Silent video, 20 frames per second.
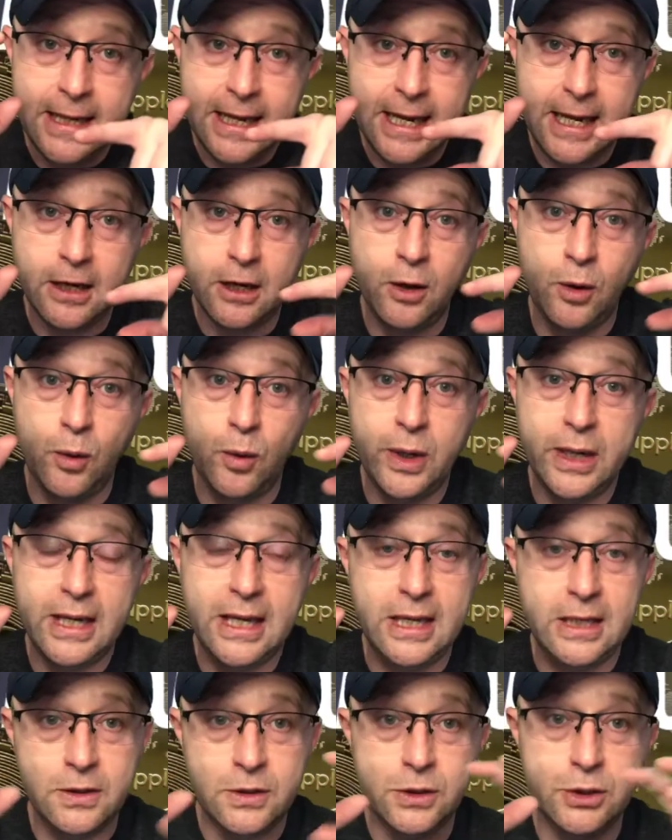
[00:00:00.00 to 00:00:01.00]
and going
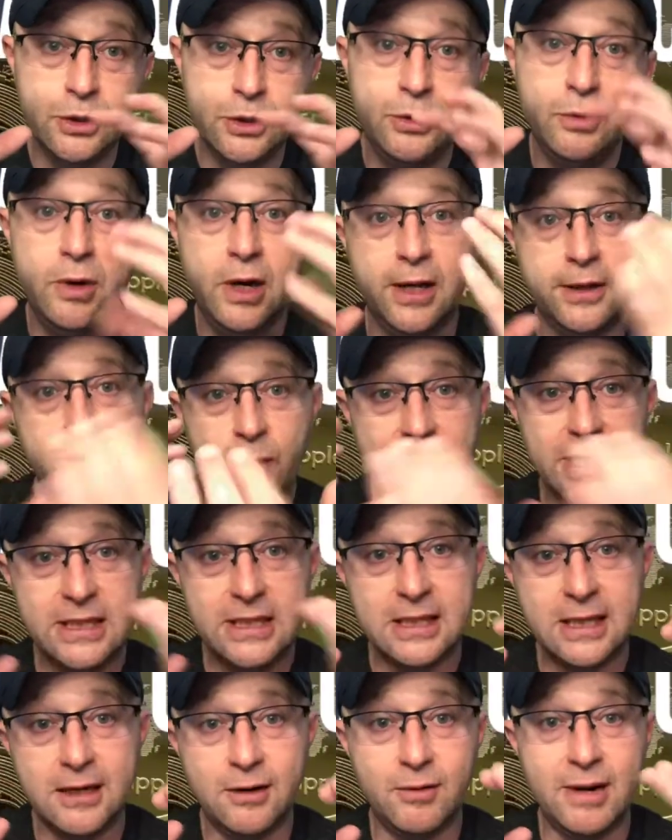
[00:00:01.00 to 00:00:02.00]
into other ways
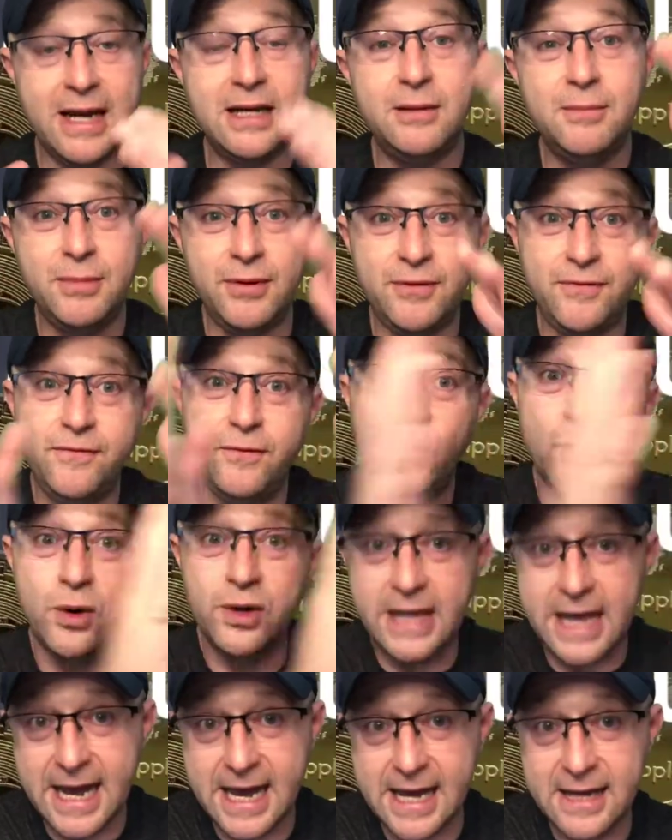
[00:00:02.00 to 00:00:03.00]
to get around it before
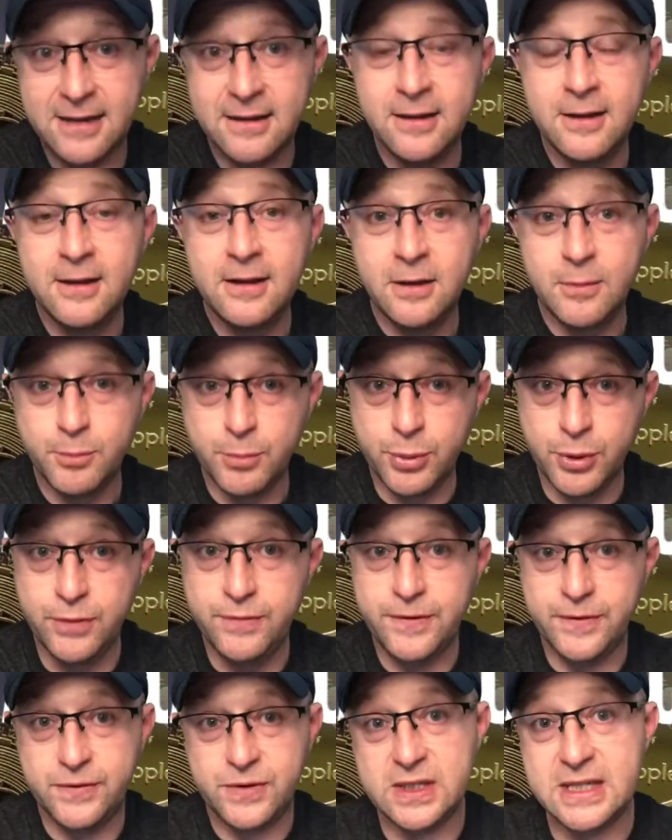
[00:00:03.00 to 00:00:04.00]
that proof
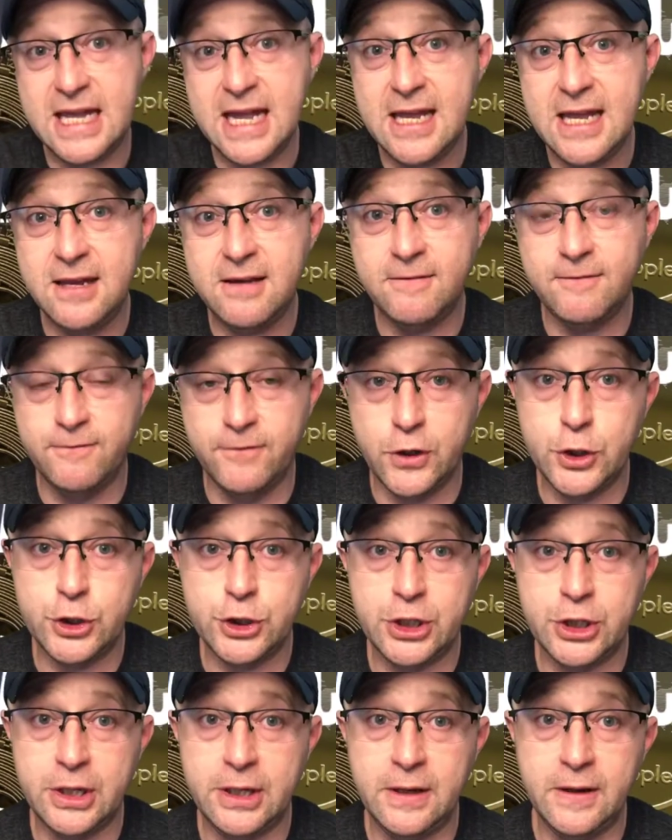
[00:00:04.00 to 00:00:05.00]
of stake
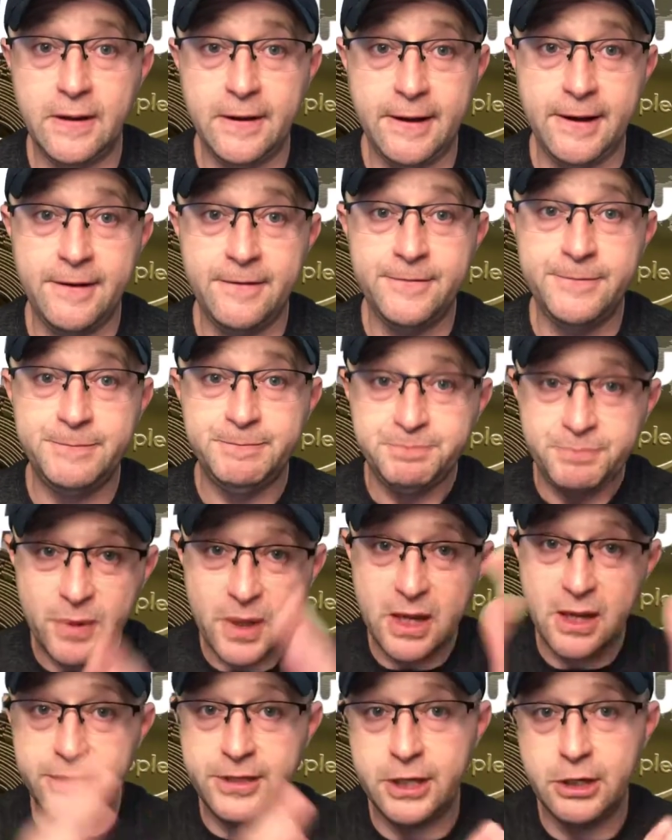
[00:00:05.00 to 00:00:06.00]
version of
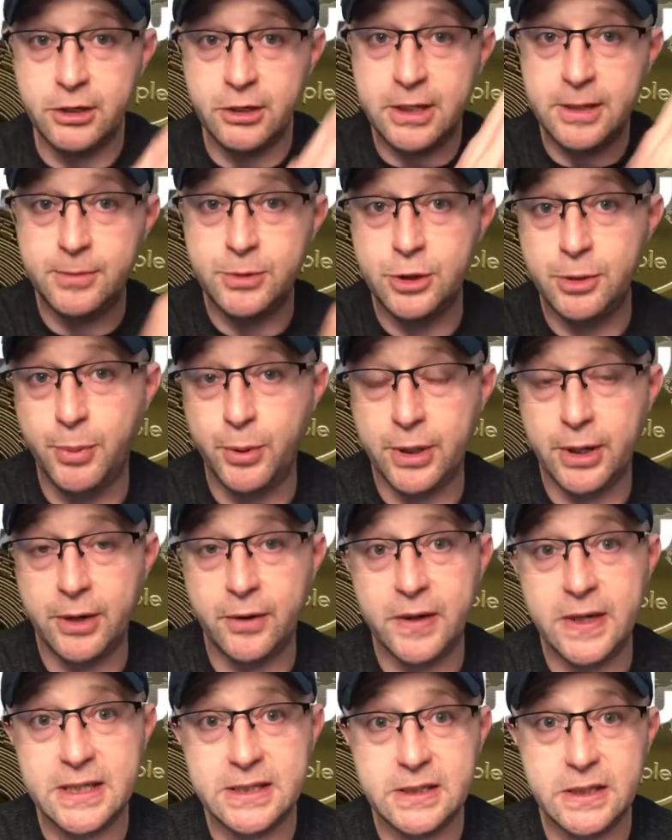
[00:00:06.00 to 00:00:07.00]
Ethereum 2.0
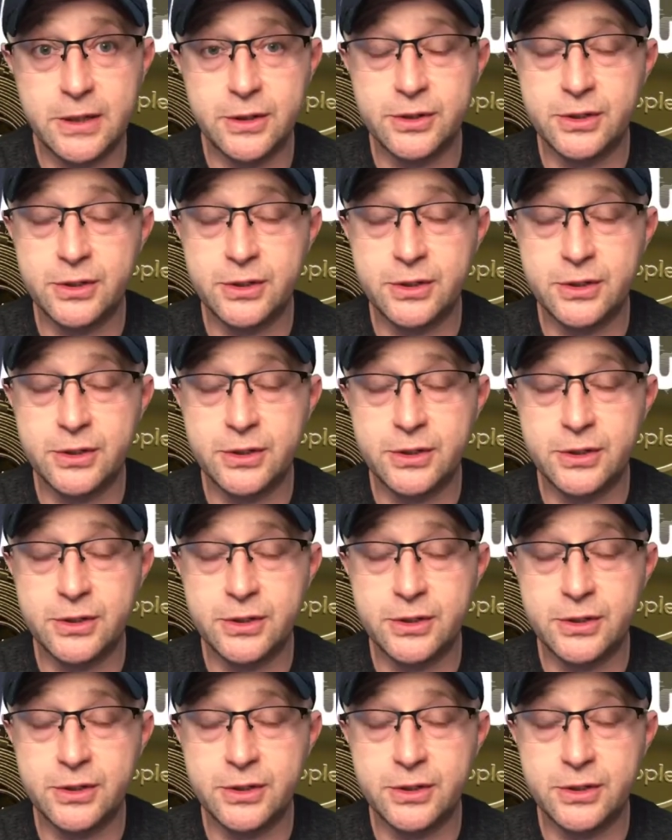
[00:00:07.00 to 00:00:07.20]
gets here.